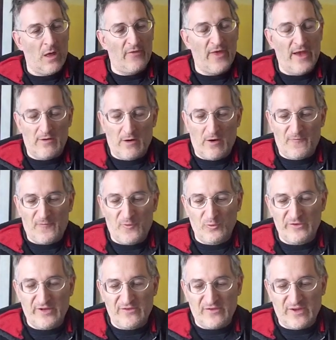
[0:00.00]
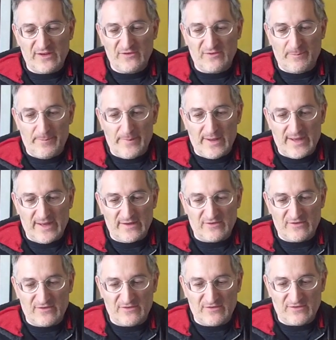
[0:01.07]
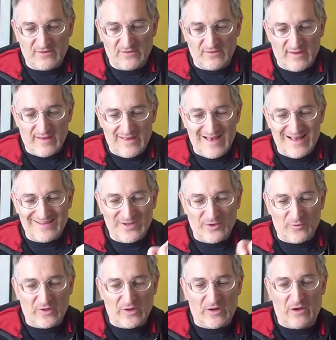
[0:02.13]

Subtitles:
There are 46 minutes until the